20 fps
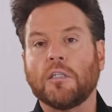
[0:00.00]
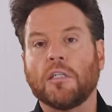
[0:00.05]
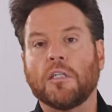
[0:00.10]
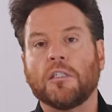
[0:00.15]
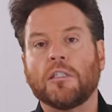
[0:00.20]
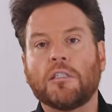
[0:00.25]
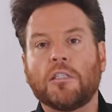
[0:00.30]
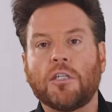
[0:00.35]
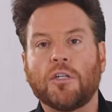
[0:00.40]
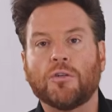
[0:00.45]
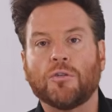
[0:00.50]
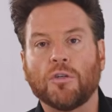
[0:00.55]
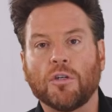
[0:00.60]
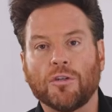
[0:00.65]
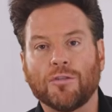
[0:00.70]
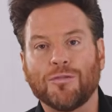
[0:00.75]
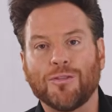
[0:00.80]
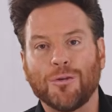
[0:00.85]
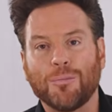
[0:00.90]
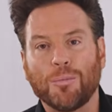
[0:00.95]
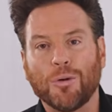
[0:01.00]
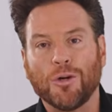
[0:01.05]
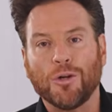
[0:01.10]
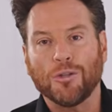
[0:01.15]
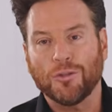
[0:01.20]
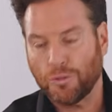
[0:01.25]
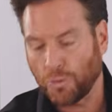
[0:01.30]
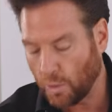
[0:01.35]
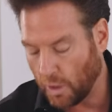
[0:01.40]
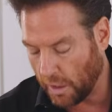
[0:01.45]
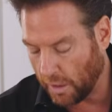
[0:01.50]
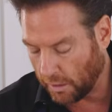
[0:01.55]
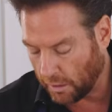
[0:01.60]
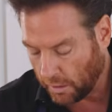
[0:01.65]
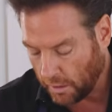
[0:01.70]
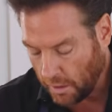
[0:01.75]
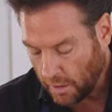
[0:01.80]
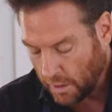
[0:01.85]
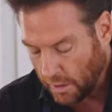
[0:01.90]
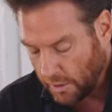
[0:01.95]
interior of the bird as well.
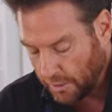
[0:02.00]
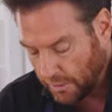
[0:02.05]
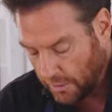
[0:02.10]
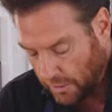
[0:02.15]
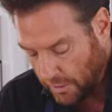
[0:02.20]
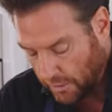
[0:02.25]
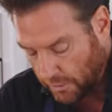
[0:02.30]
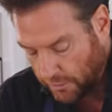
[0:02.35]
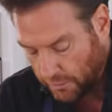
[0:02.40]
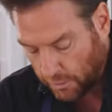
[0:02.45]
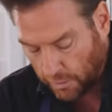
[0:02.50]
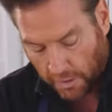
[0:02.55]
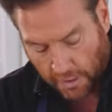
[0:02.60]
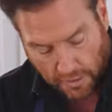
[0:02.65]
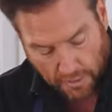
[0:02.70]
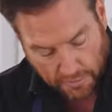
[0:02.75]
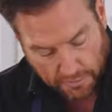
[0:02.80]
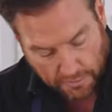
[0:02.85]
So like I